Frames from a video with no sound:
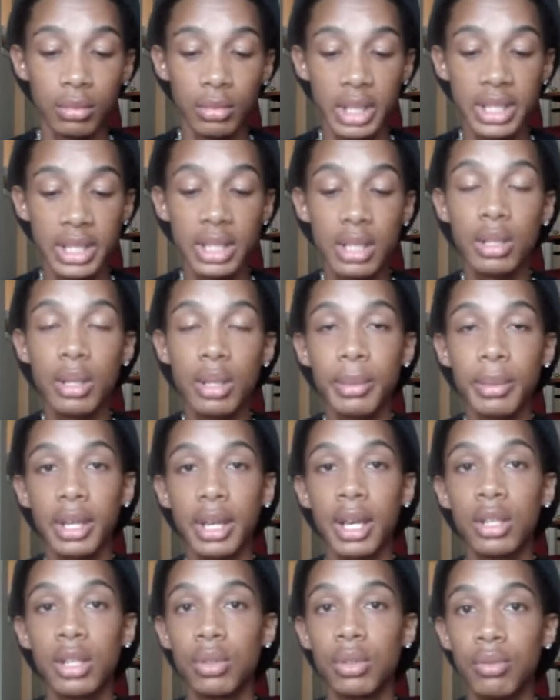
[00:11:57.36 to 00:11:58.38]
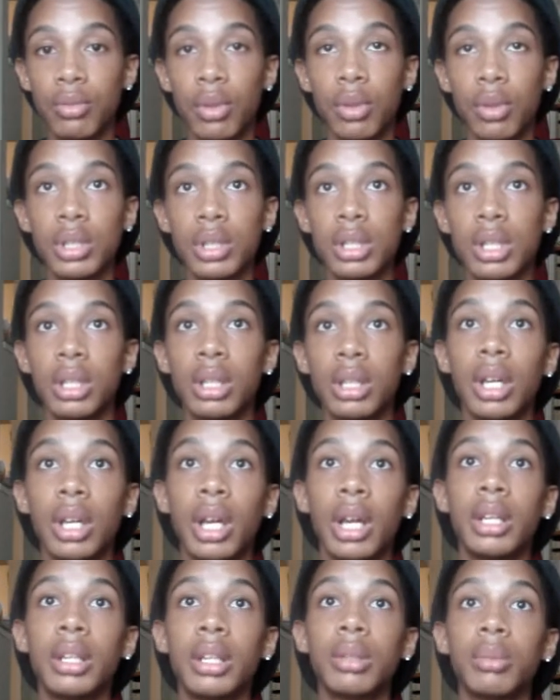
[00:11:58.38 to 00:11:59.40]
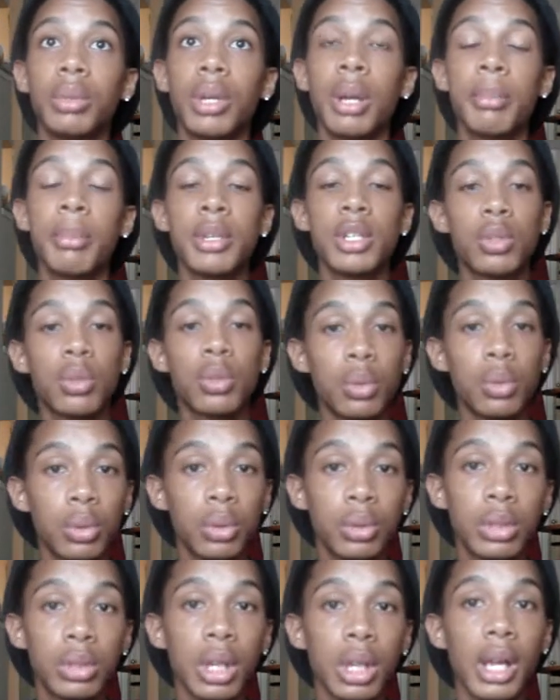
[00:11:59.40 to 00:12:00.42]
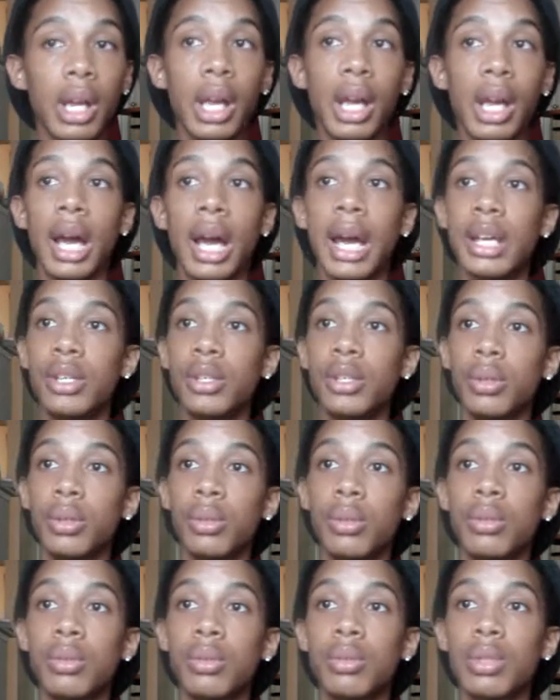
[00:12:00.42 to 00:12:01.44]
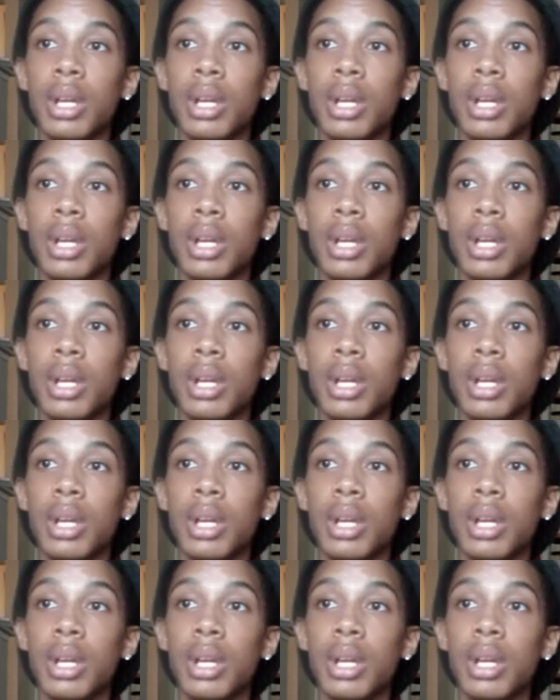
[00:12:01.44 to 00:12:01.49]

this is something I do focus on a lot. When I'm at school, I do